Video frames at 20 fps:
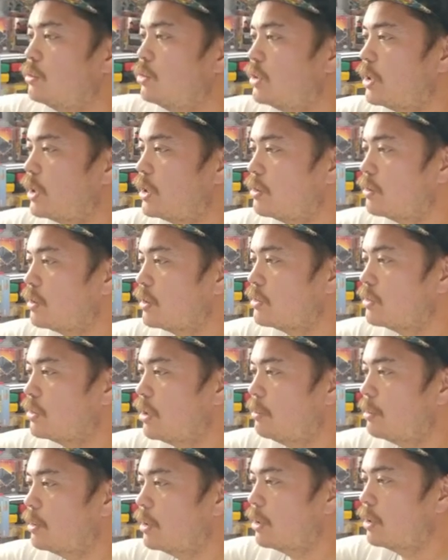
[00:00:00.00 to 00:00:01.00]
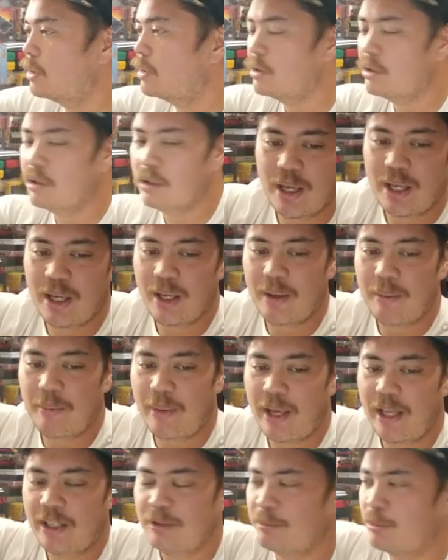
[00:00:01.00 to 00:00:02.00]
Who's that? We got Snobble there.
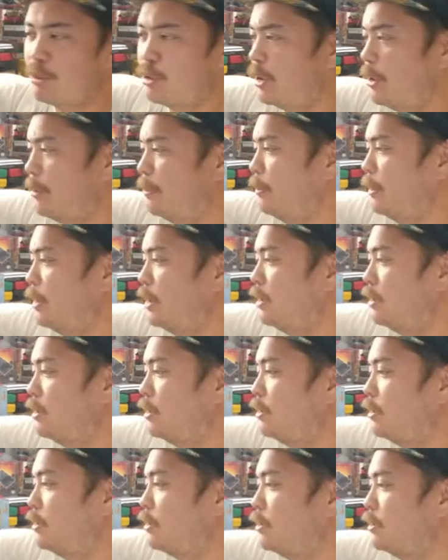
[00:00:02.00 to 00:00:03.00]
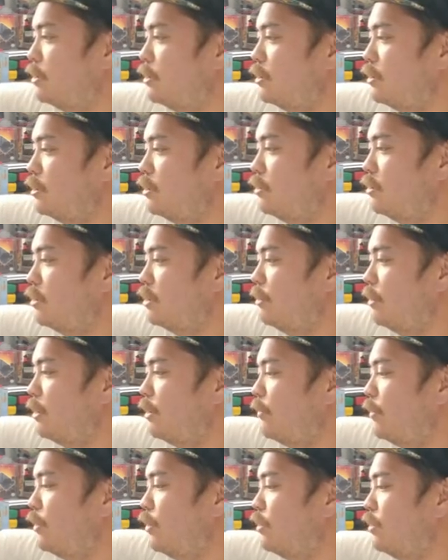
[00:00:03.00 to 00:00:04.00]
Pasmarim. Oh, come
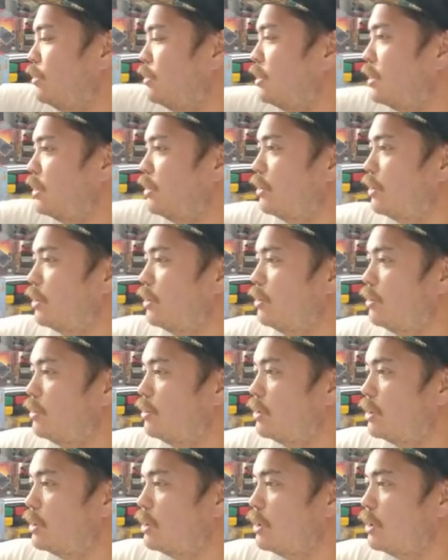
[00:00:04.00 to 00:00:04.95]
on, focus, there we go.